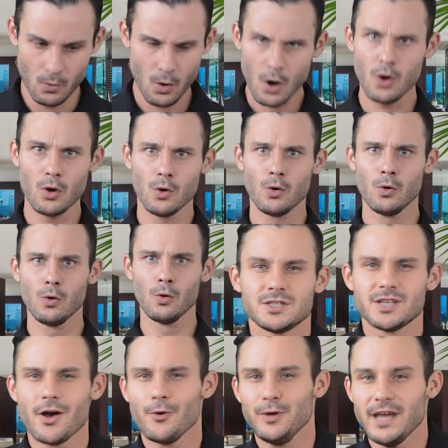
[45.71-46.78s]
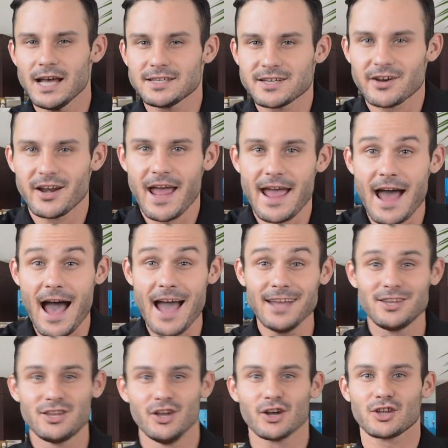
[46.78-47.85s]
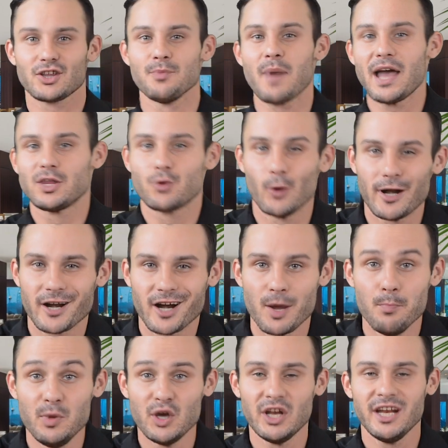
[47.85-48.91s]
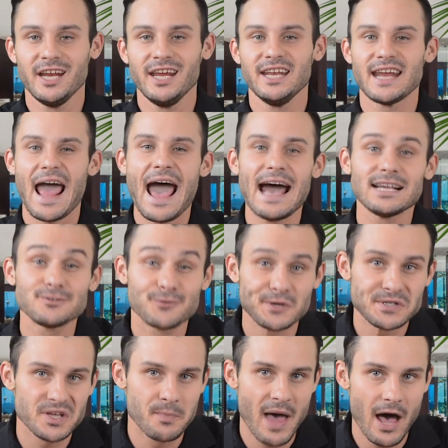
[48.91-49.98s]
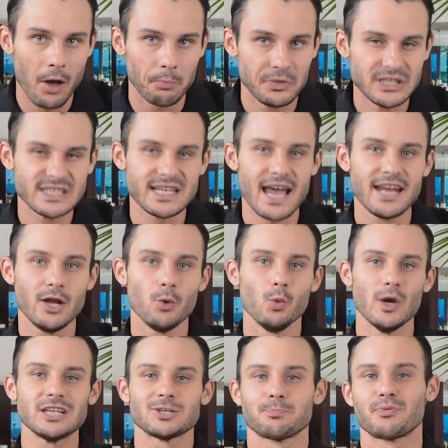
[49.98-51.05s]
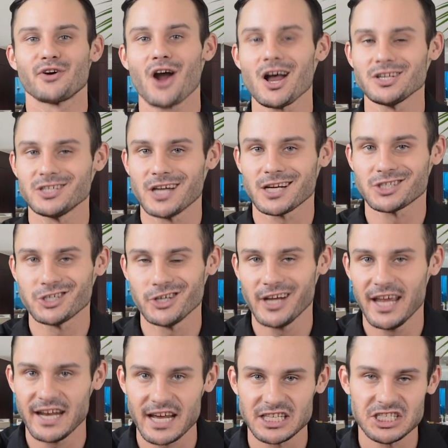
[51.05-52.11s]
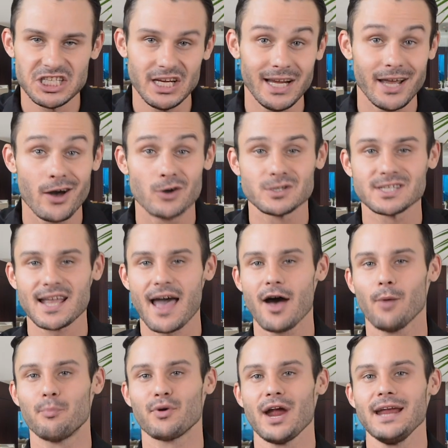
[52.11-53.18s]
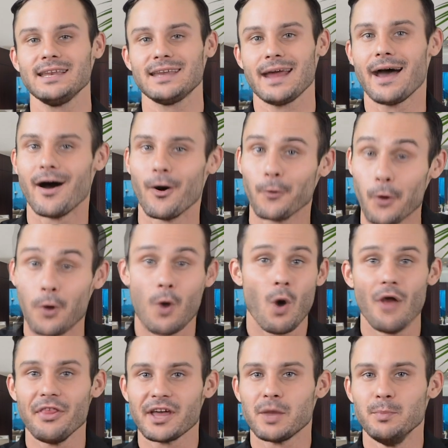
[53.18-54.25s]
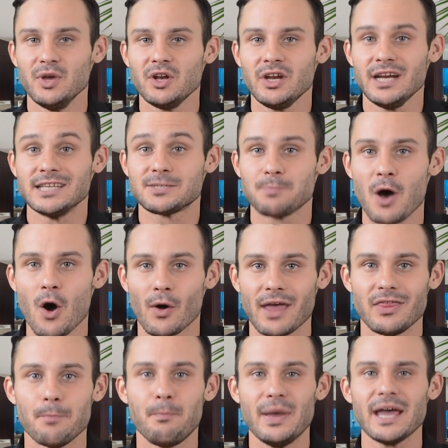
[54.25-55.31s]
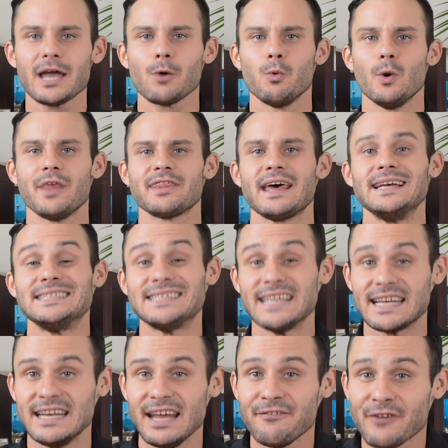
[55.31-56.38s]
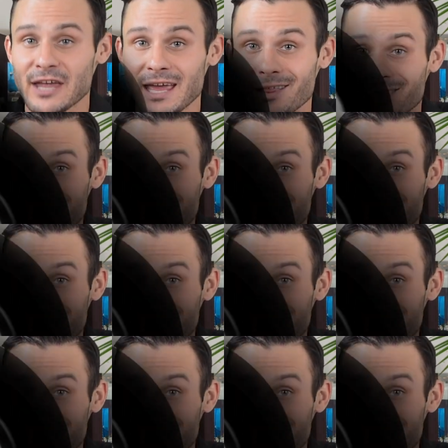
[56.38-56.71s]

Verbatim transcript: Woo! So yesterday, I took to my Twitter community to ask for some help deciding which project should get a Chico-style breakdown. While the community spoke, and the pick with a significant